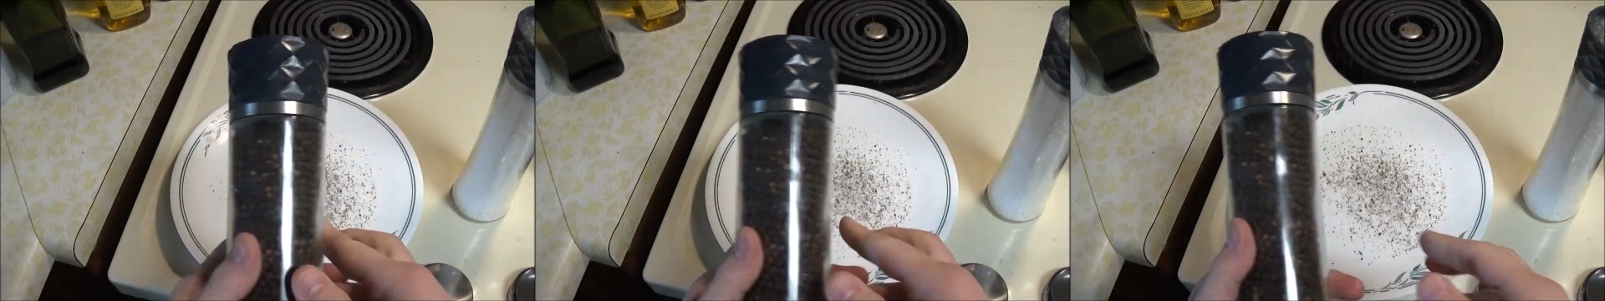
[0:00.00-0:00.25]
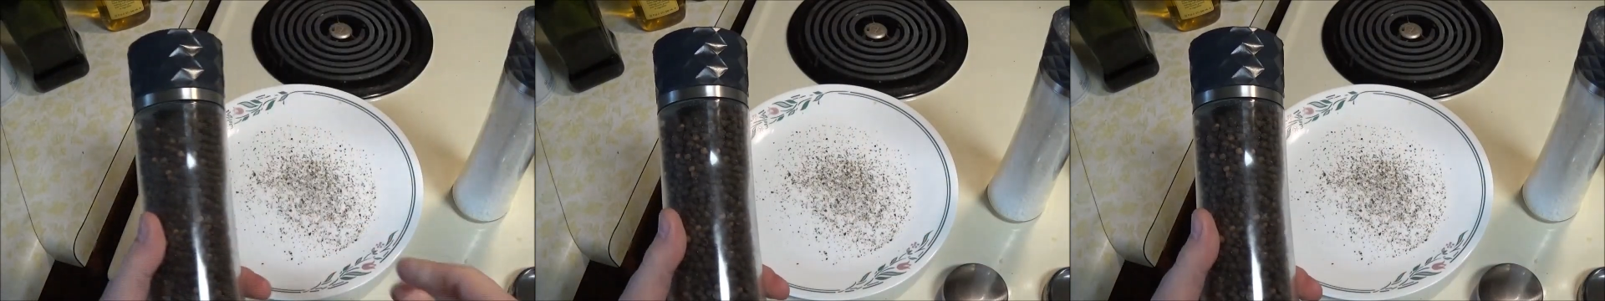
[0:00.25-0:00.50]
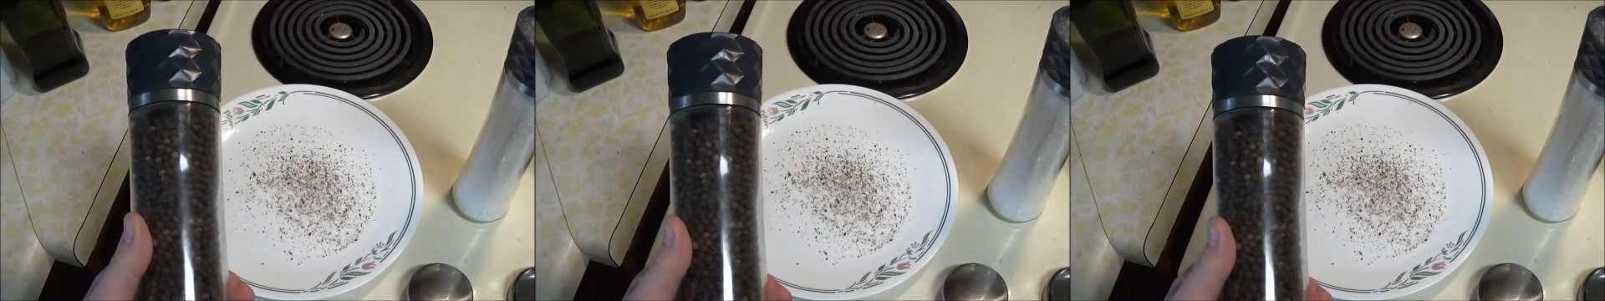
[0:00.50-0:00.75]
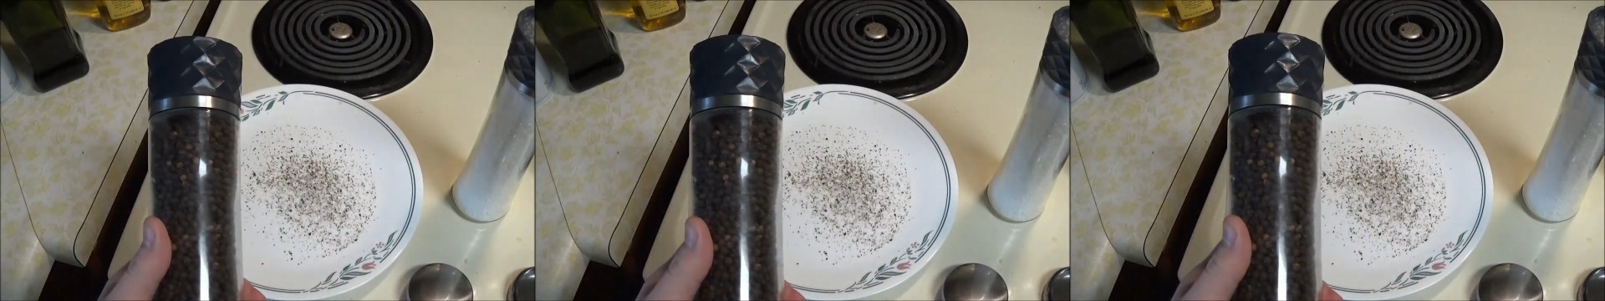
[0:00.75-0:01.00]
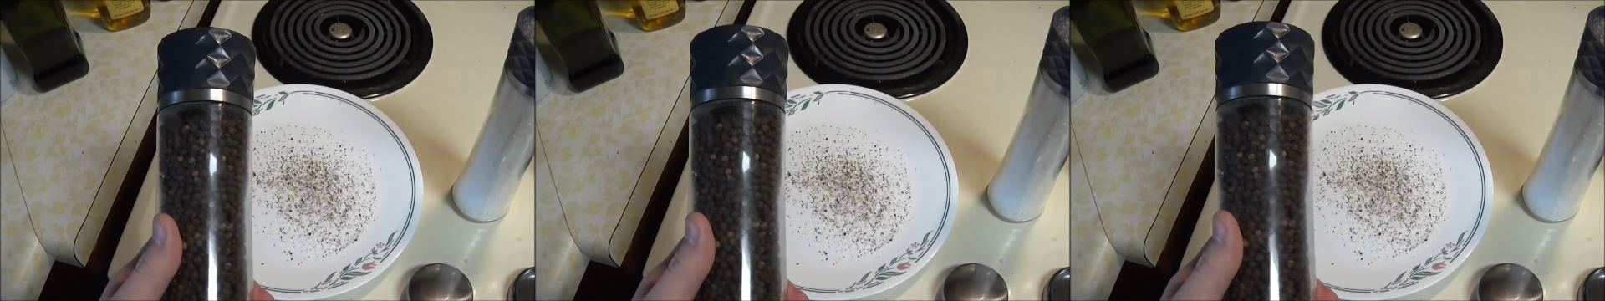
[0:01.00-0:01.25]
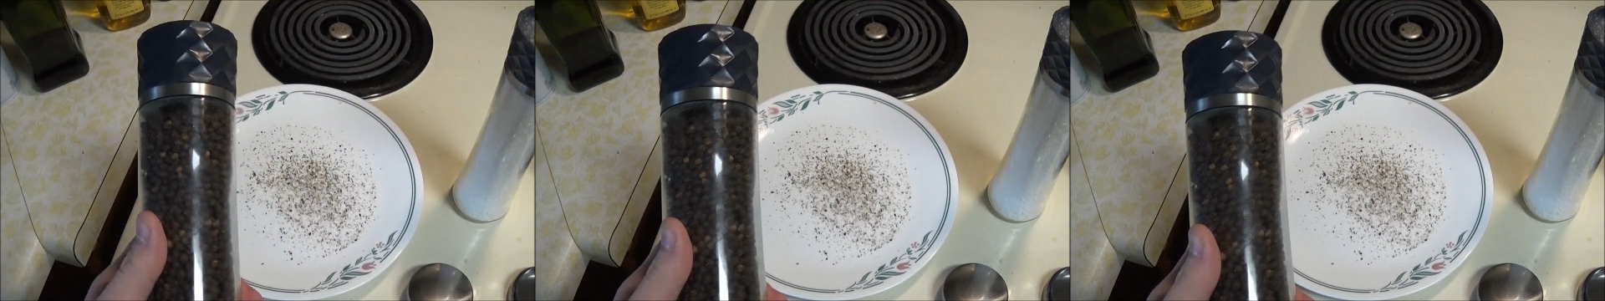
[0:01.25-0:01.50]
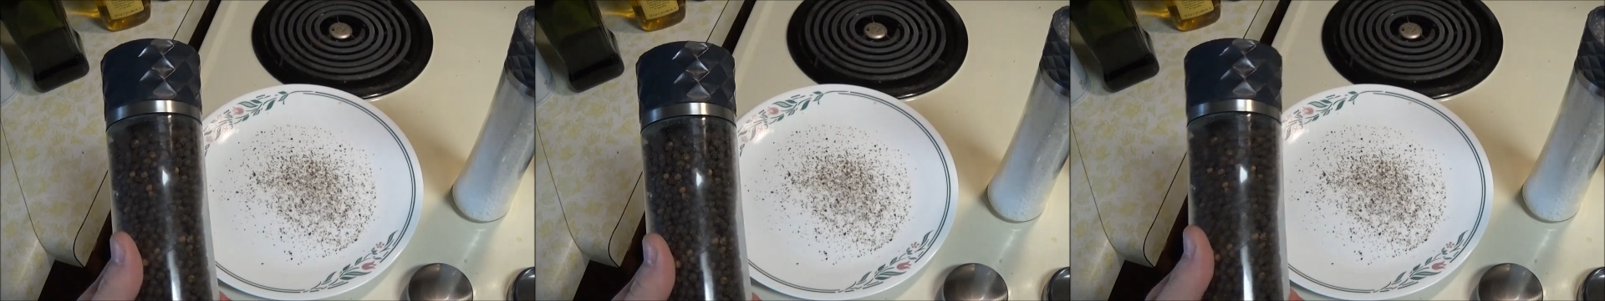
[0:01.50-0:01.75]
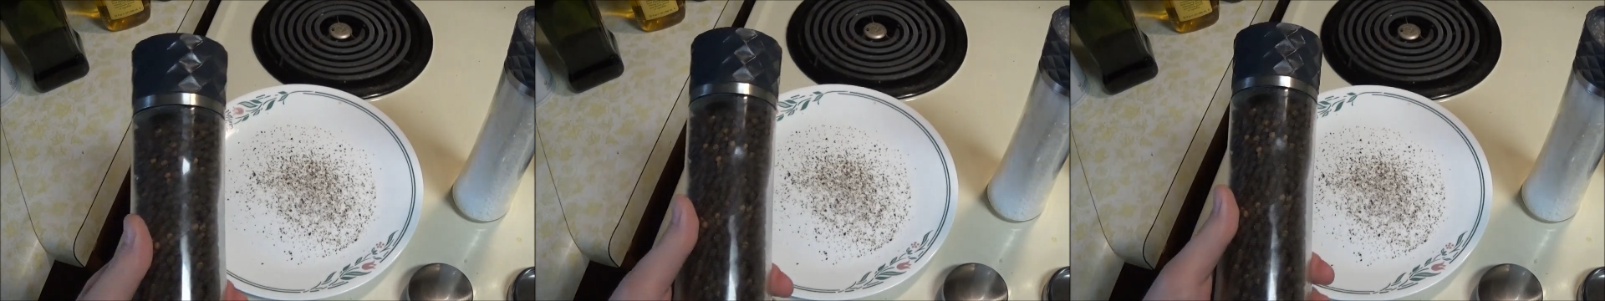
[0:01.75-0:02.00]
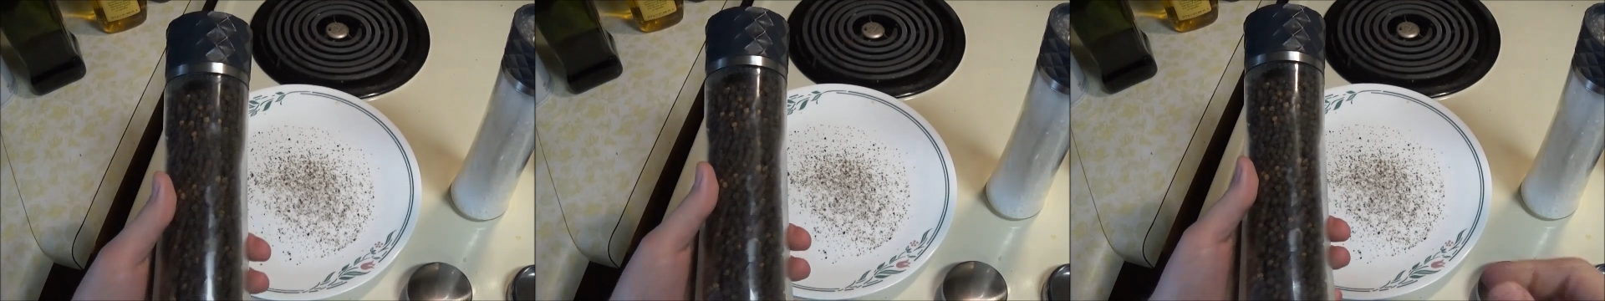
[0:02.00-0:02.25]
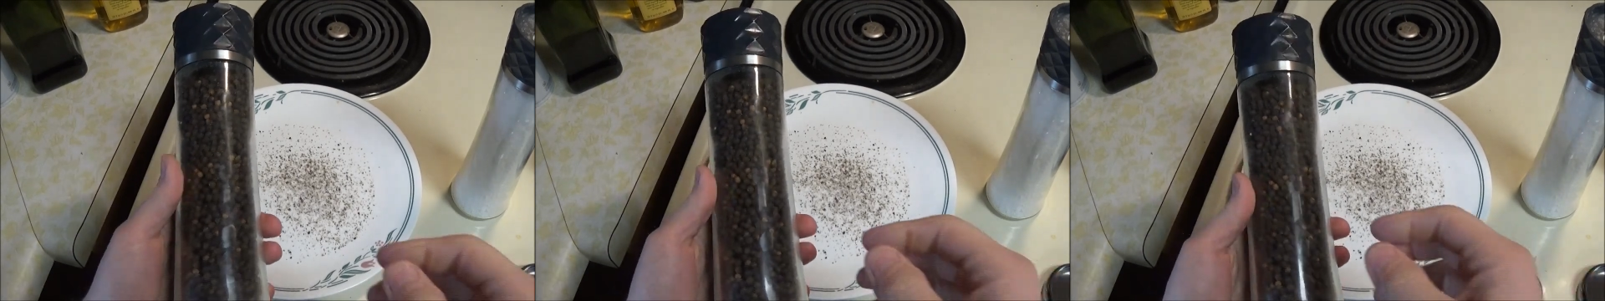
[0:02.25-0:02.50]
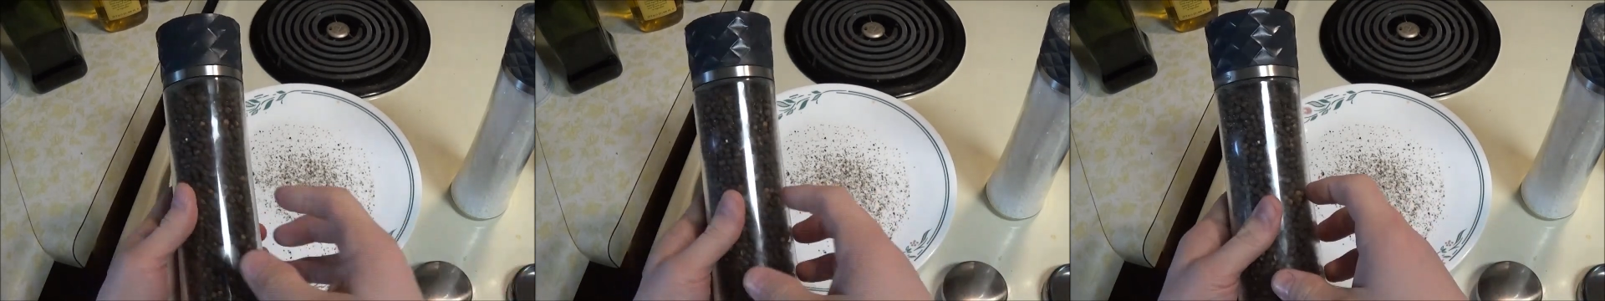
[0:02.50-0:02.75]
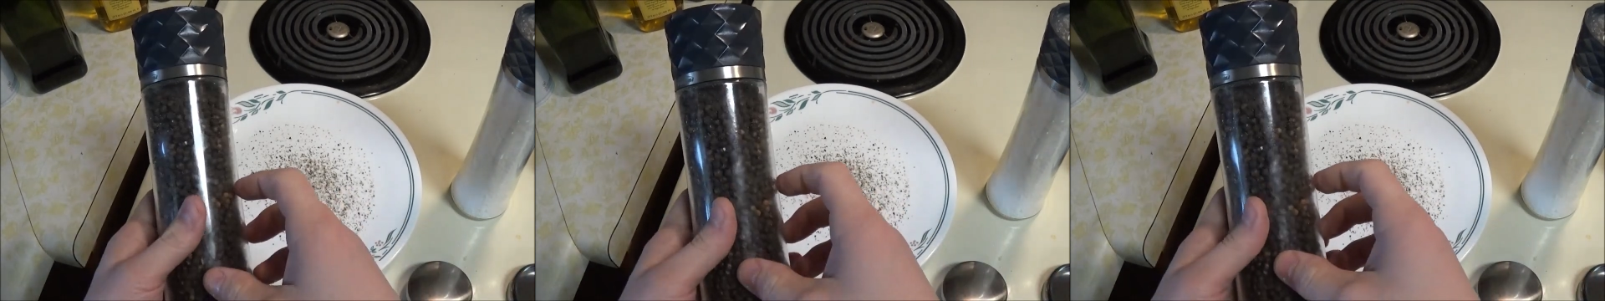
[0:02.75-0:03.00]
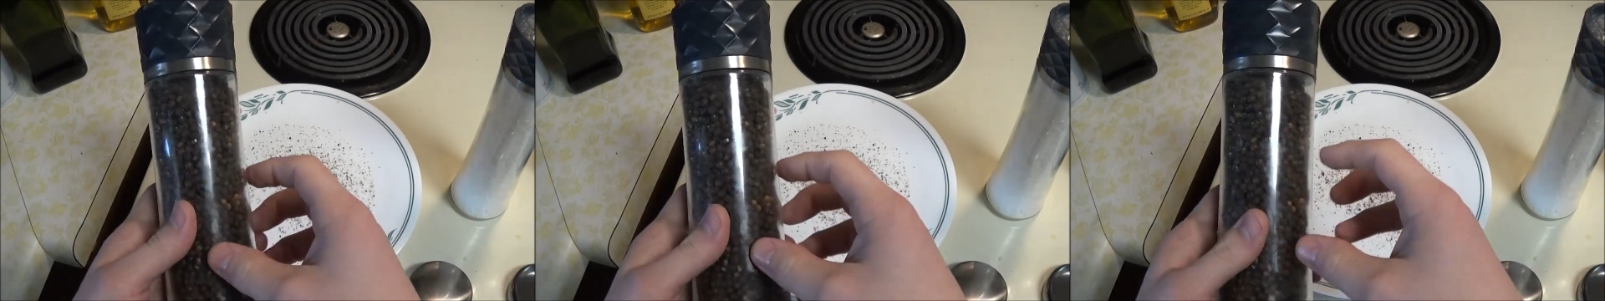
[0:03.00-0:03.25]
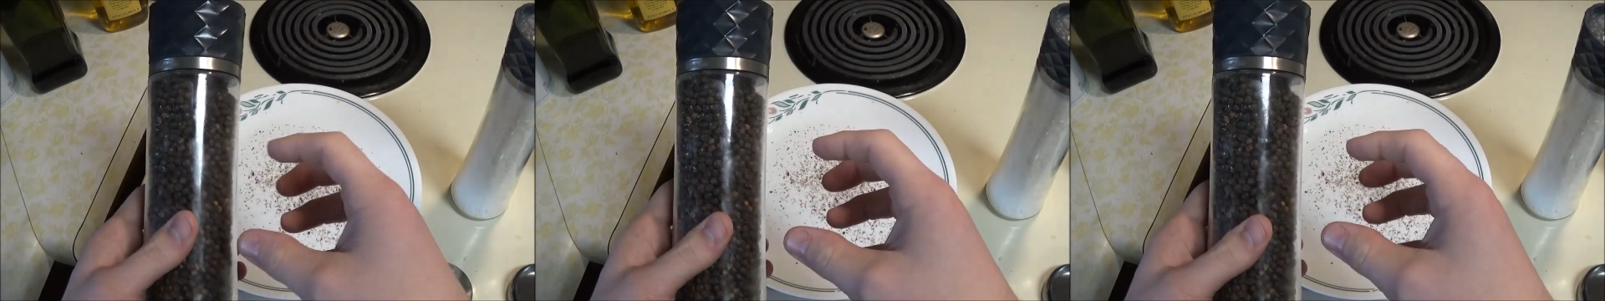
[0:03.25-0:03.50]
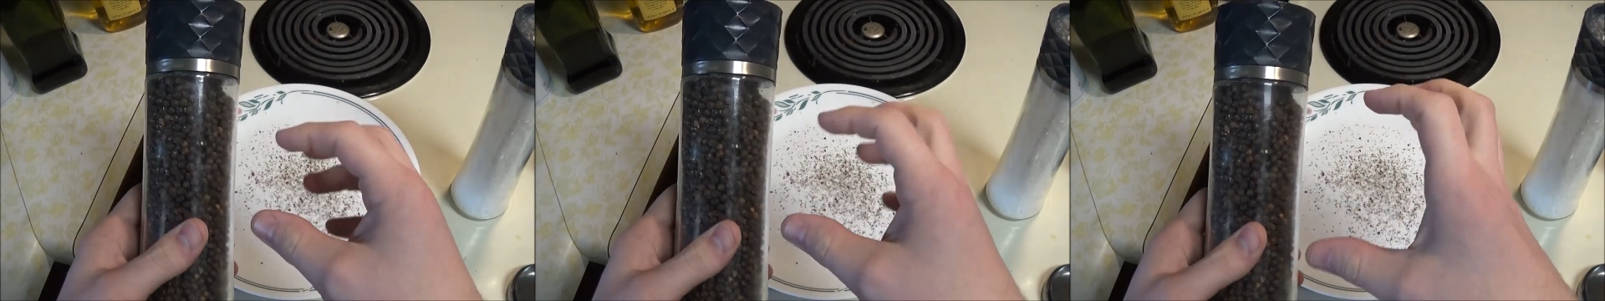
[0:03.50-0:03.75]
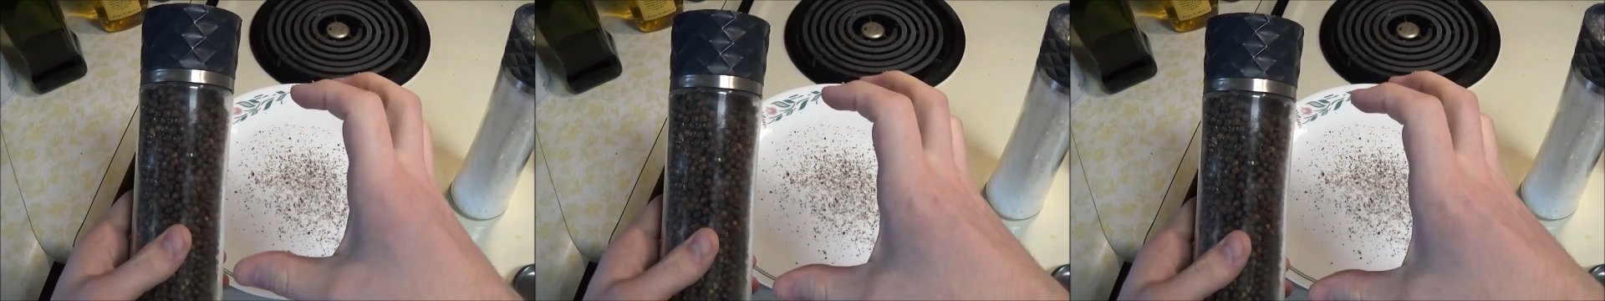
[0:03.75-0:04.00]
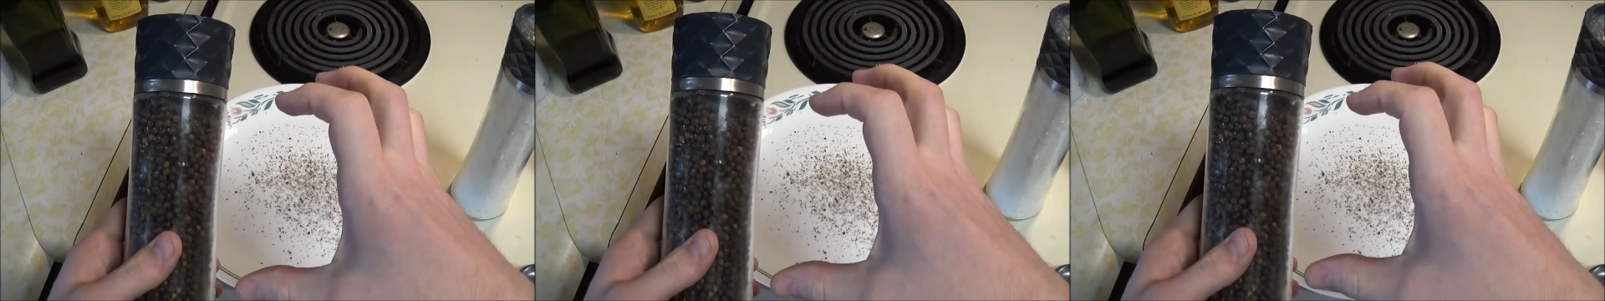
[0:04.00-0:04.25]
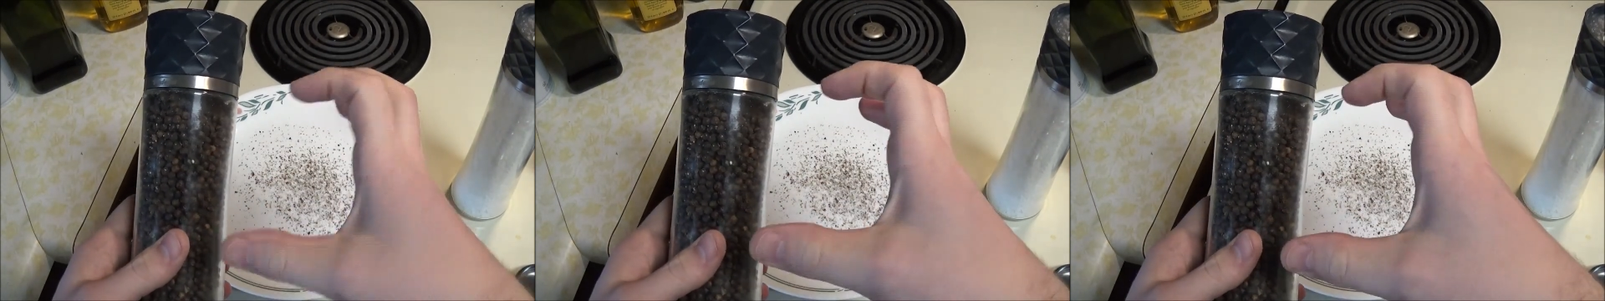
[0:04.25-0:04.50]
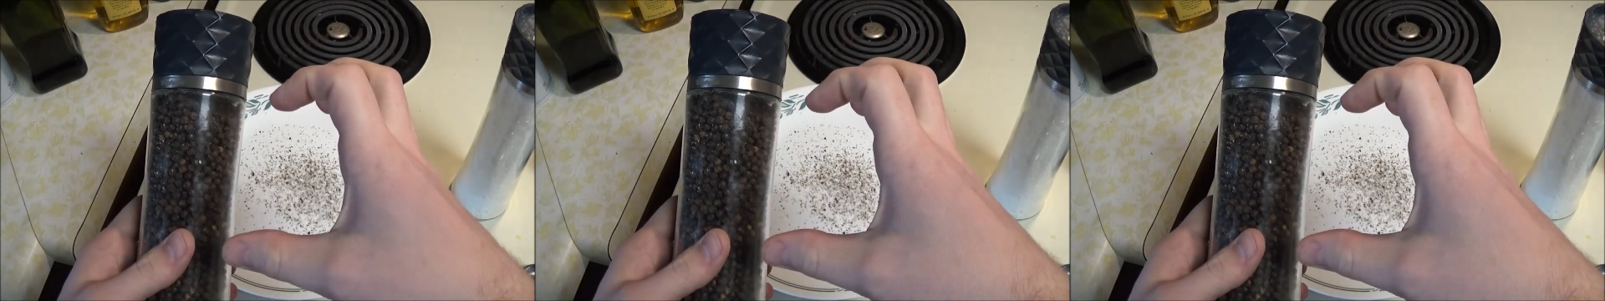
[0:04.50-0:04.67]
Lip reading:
[unreadable: no face in view]